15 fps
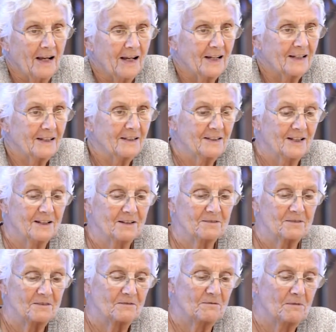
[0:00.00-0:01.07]

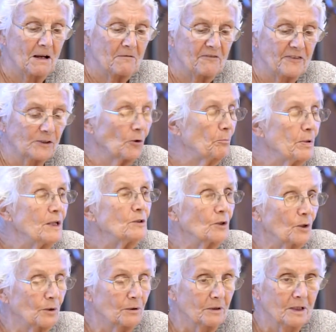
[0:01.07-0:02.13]
a
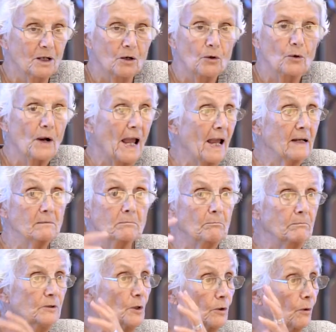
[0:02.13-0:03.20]
Filipino who had,
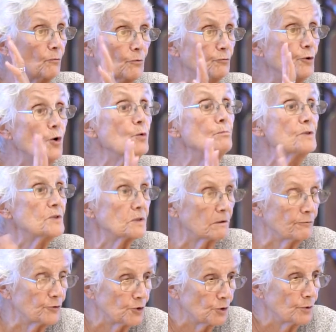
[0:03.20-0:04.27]
rooms
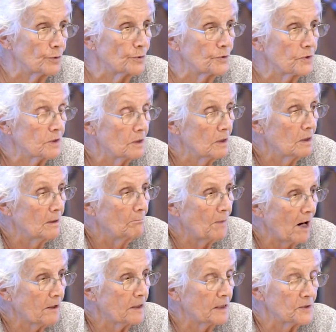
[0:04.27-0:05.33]
of shoes,
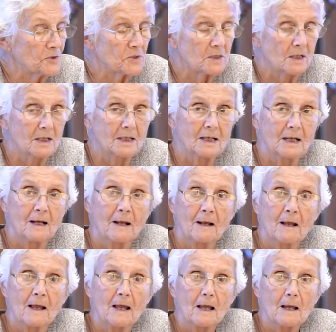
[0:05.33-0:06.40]
Marcus.
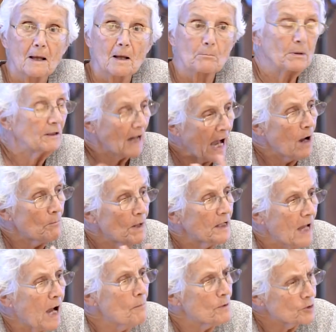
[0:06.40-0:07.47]
But
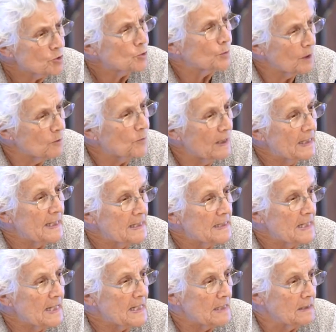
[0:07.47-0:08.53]
how much do we really
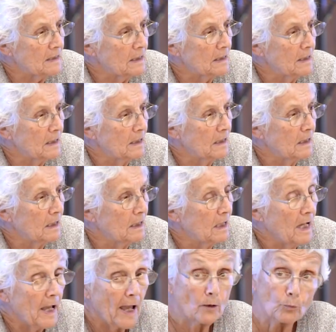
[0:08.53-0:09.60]
need?
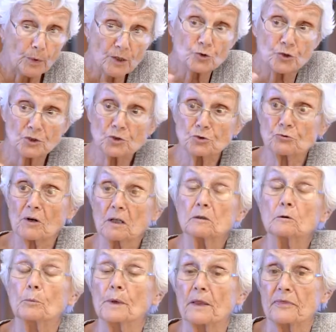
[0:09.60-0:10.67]
And we should
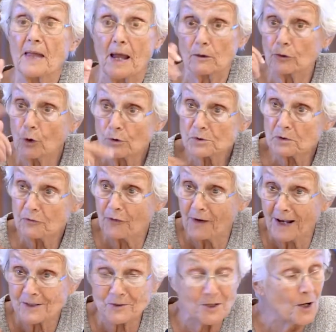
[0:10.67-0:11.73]
struggle with that. Those of
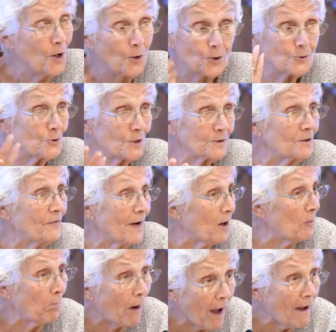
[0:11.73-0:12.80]
us who took the
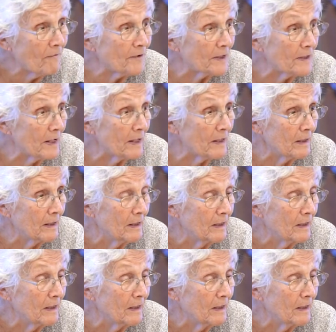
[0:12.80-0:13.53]
vow of poverty.